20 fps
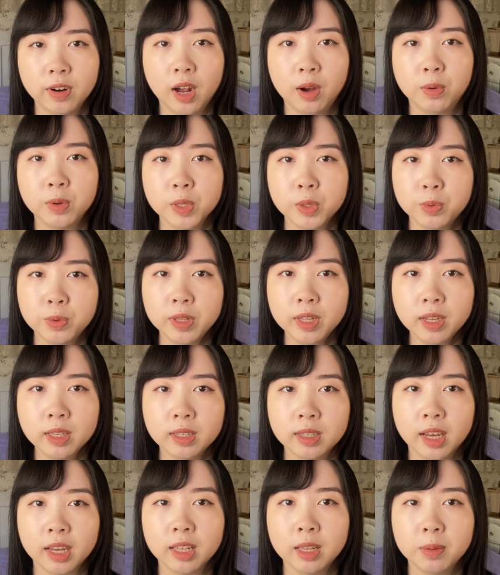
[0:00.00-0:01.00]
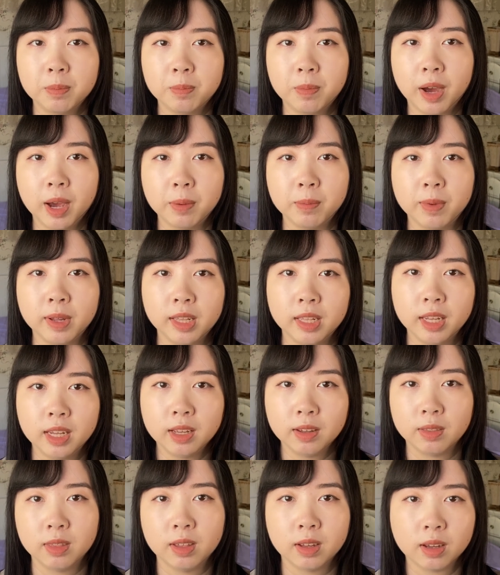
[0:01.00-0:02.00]
I wasn't really excited by many
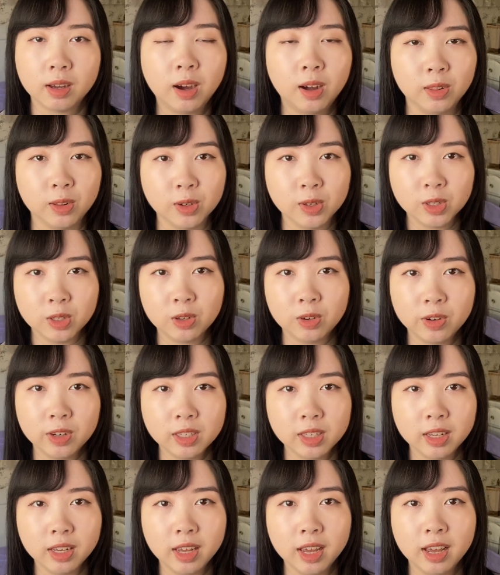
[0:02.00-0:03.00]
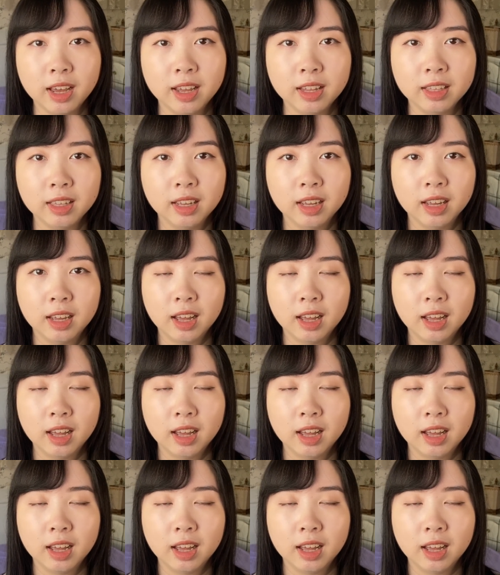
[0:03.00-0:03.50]
of the color stories they had.